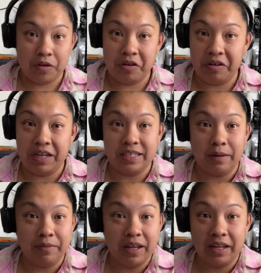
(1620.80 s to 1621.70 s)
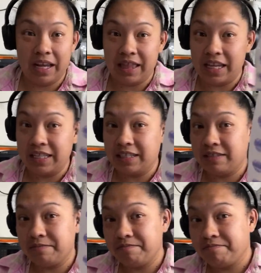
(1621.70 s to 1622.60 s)
need something like
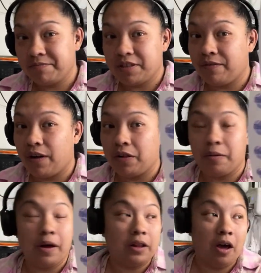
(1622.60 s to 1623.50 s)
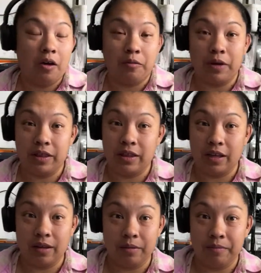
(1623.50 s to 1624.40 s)
these to follow along with
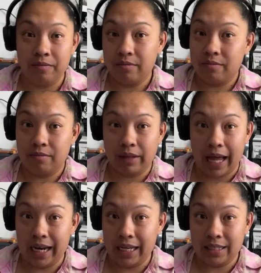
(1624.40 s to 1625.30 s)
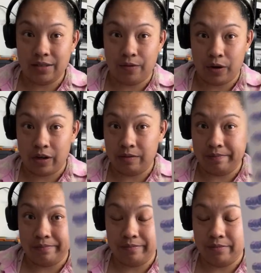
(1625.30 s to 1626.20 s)
the planets for
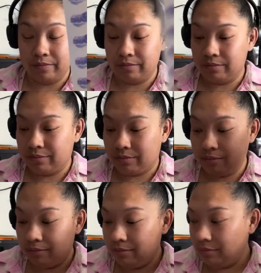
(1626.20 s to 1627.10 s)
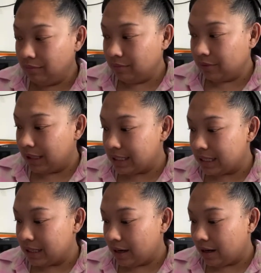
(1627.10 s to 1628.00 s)
what is
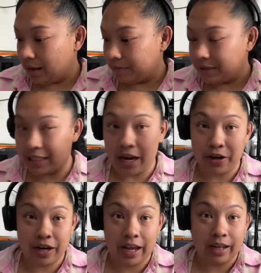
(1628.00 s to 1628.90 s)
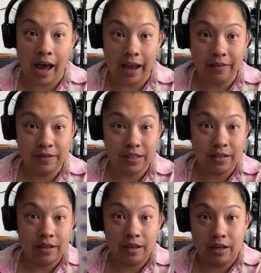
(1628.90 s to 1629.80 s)
it? Saturday lives.
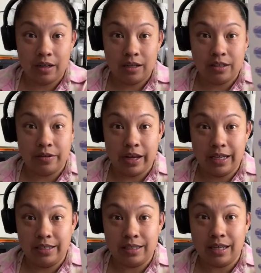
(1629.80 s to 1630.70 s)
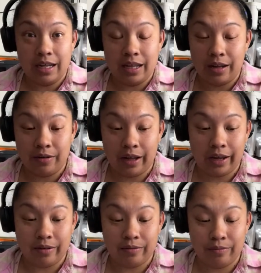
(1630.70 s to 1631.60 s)
Do this and then
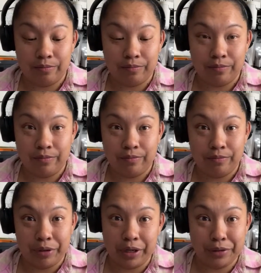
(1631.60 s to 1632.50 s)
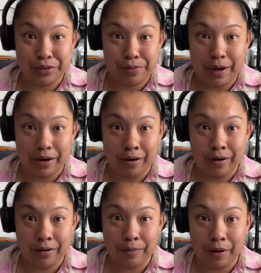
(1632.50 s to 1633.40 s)
like put a YouTube icon
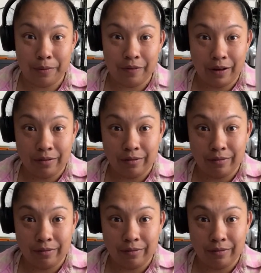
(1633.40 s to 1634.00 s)
on the bottom of it.